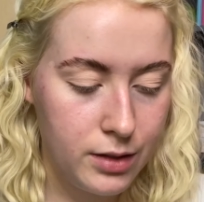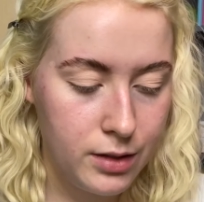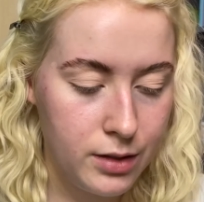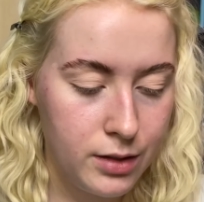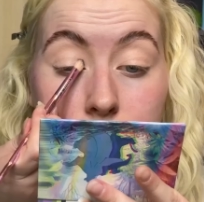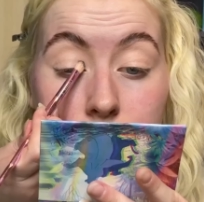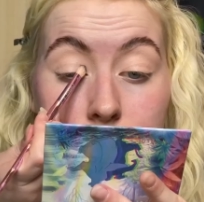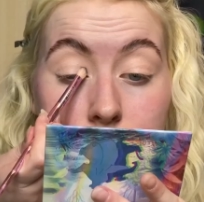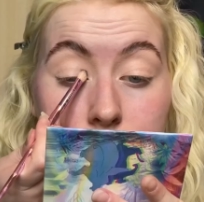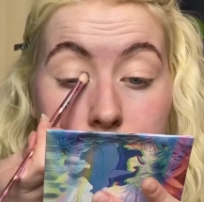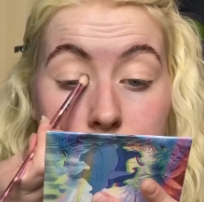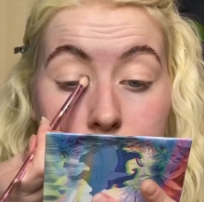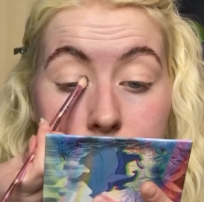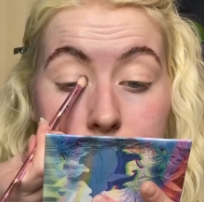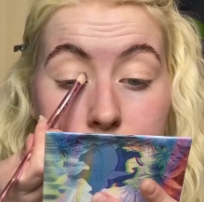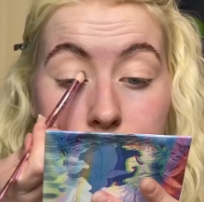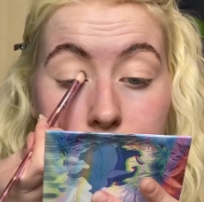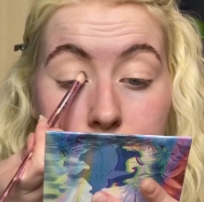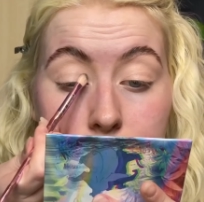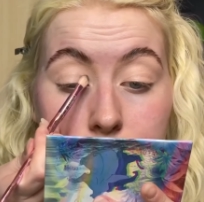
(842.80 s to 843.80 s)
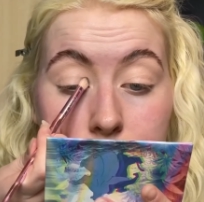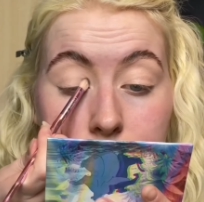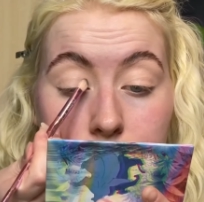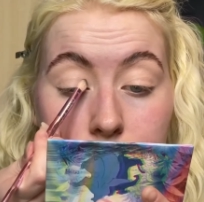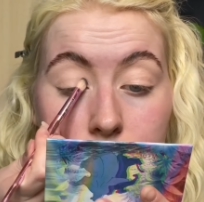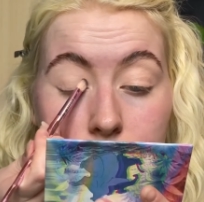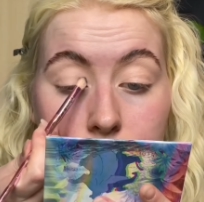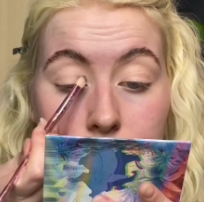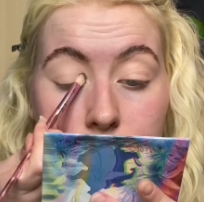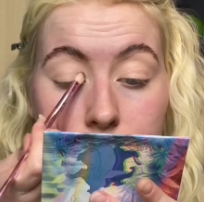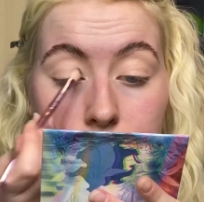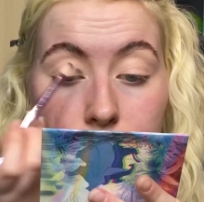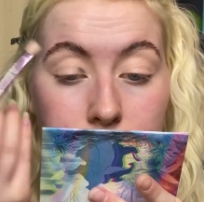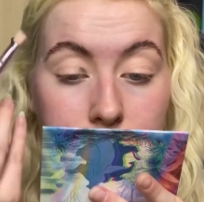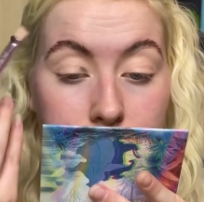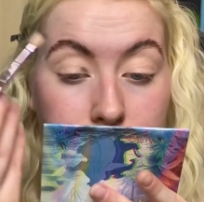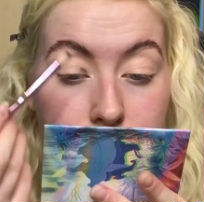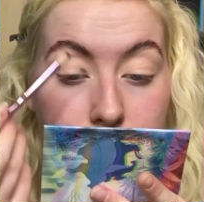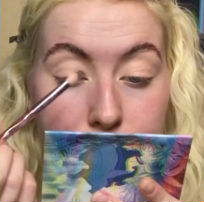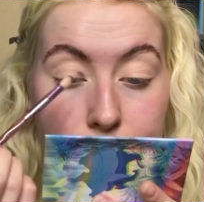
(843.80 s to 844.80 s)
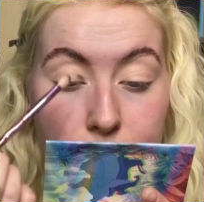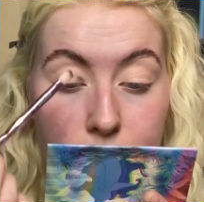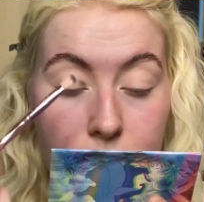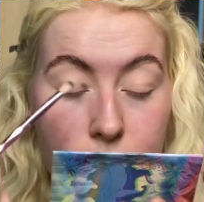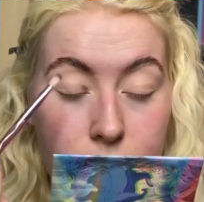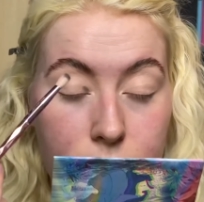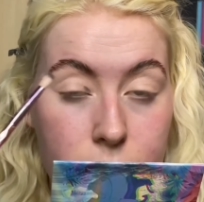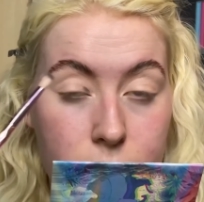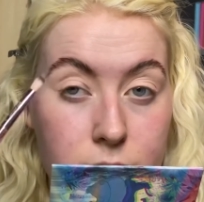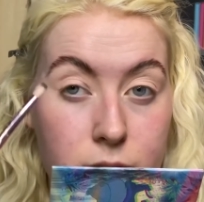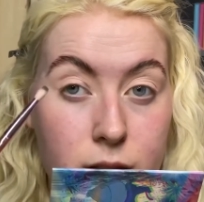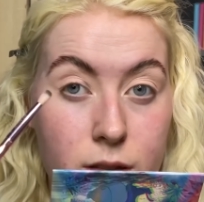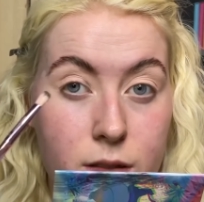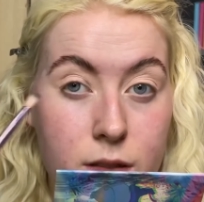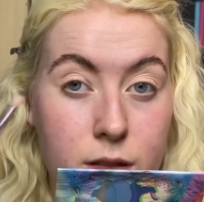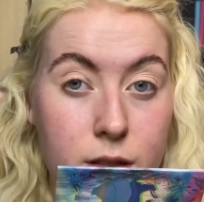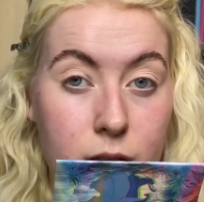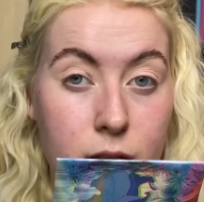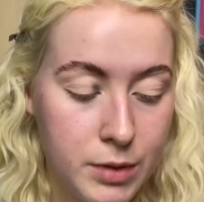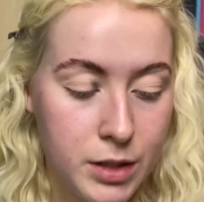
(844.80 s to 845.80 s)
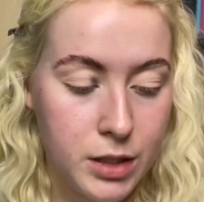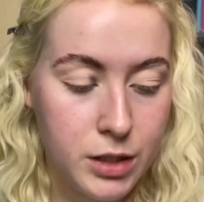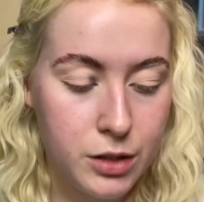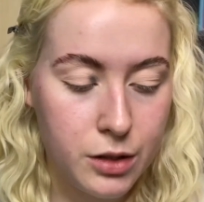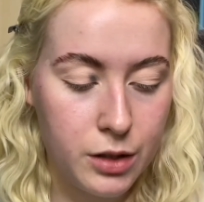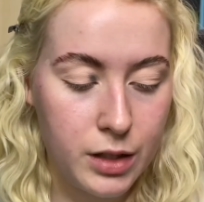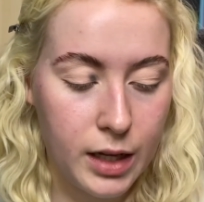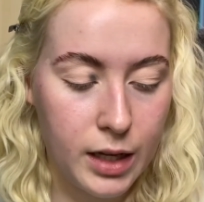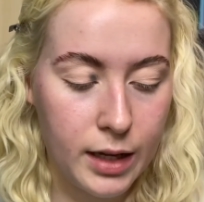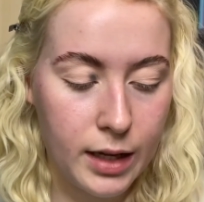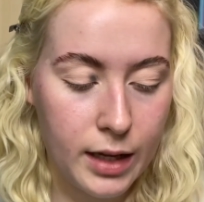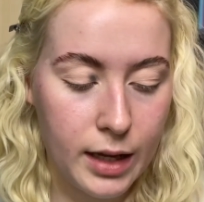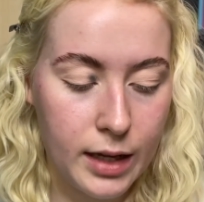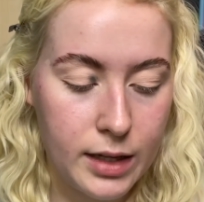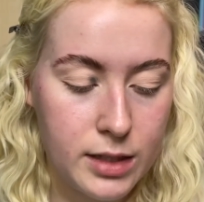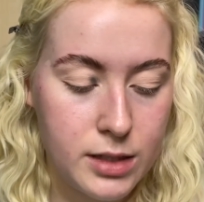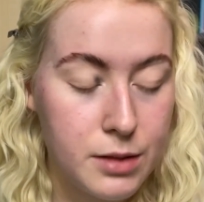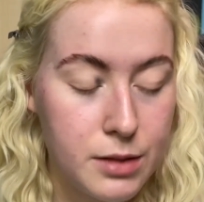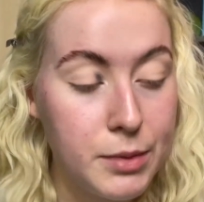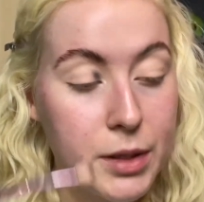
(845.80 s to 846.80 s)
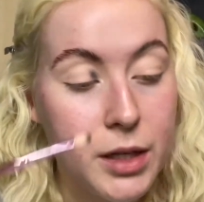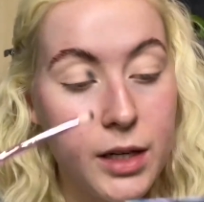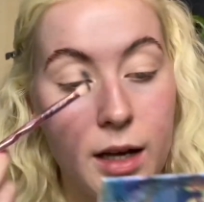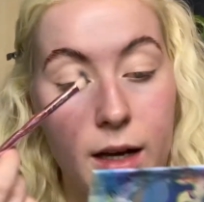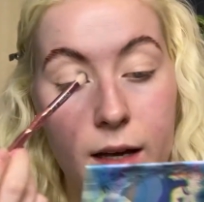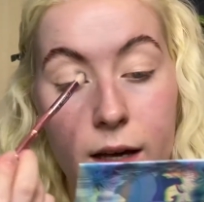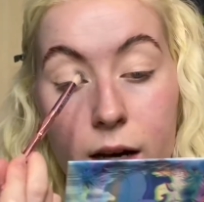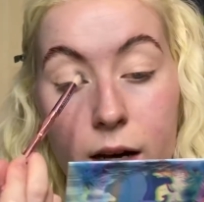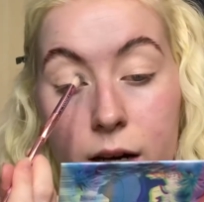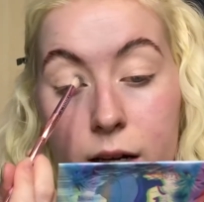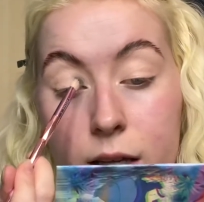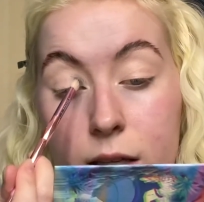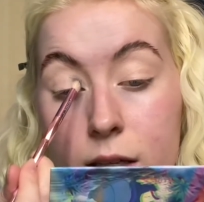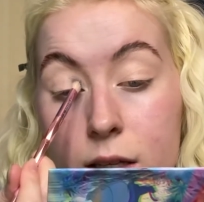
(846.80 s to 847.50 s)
and I'm going to put it on this part. I'm going to do like a spotlight eye.